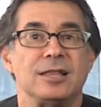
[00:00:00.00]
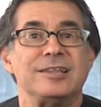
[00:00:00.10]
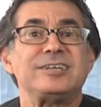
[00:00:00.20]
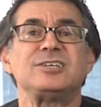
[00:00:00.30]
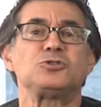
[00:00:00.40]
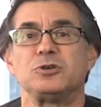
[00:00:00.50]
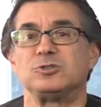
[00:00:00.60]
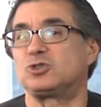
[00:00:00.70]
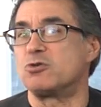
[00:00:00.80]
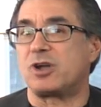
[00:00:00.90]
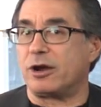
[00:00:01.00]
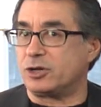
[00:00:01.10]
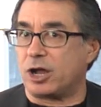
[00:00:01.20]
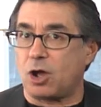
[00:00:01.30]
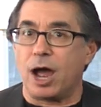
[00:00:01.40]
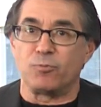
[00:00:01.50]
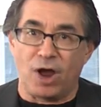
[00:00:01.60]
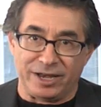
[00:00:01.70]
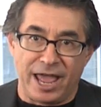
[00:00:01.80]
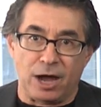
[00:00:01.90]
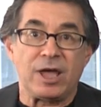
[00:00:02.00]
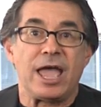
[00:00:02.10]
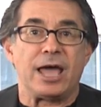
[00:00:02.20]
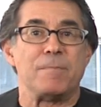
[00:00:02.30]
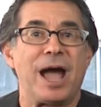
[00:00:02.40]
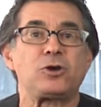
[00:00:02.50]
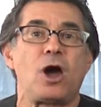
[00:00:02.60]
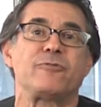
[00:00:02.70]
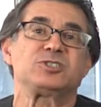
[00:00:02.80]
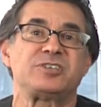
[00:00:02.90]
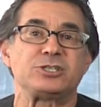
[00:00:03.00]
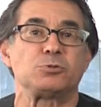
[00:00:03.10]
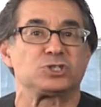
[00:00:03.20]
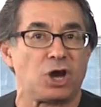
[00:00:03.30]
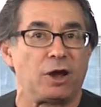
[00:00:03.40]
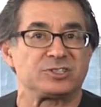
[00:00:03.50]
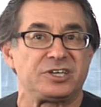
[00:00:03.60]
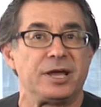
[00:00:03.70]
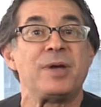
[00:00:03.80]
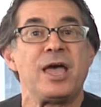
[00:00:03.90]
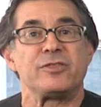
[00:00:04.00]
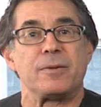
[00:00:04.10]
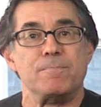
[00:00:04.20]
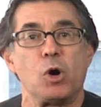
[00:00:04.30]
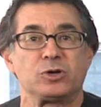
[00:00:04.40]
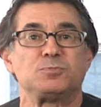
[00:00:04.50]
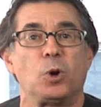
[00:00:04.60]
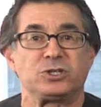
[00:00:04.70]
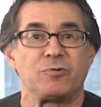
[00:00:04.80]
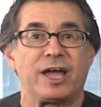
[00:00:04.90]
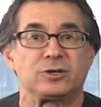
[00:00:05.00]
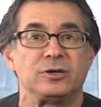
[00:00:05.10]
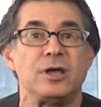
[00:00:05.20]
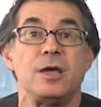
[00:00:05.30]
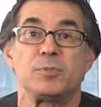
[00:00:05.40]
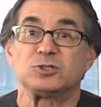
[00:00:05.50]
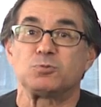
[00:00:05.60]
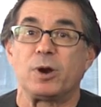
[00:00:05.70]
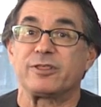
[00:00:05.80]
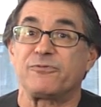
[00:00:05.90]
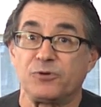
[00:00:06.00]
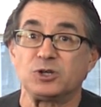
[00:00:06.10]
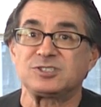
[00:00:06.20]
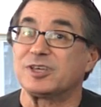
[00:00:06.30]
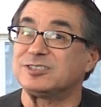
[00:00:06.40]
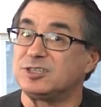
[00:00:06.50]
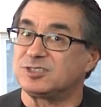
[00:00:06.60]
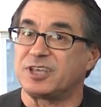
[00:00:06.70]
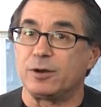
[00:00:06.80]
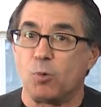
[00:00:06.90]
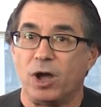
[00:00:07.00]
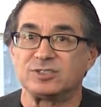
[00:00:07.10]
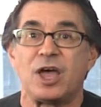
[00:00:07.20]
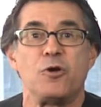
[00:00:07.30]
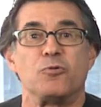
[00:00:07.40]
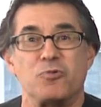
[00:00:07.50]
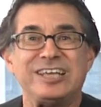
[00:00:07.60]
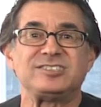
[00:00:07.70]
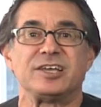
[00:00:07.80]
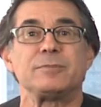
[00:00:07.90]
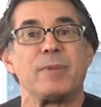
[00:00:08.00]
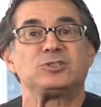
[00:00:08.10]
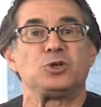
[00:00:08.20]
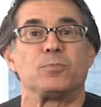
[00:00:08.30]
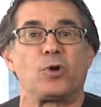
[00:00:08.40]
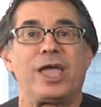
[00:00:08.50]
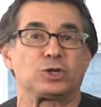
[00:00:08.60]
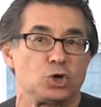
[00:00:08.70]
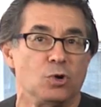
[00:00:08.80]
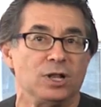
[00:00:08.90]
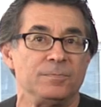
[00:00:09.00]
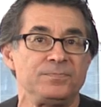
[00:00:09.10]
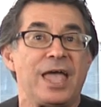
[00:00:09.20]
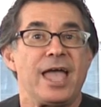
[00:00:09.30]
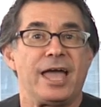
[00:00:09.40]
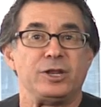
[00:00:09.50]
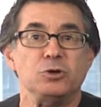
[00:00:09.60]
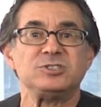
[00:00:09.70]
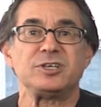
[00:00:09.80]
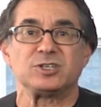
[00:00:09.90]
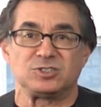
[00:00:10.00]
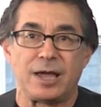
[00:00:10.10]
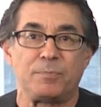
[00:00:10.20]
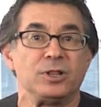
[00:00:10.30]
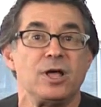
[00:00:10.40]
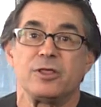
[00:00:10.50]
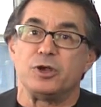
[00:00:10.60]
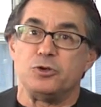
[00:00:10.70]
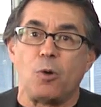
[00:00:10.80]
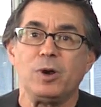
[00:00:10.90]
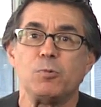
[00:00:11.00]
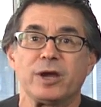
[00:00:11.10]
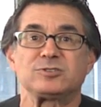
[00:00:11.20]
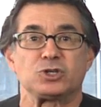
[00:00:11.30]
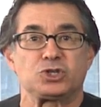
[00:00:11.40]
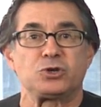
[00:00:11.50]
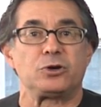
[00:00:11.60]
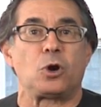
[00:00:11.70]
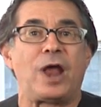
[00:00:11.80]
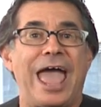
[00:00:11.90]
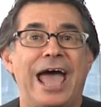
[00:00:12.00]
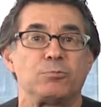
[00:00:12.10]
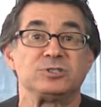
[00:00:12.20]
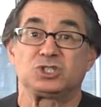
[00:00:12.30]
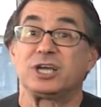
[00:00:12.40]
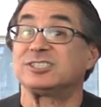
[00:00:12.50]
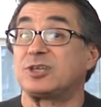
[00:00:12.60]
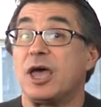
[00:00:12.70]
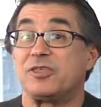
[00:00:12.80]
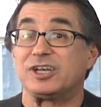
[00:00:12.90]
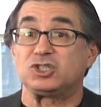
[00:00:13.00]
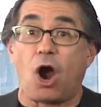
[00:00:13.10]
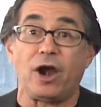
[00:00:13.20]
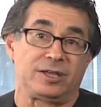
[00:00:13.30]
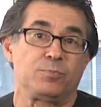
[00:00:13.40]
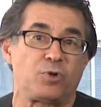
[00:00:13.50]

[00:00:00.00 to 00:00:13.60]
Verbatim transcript: Let's introduce TrueCar.com right now and my conversation with Charles Kim, their motorsport director, because one of the first things he said was racing makes your brand cool. And he used the example that no one wears a shirt or hat with just the Target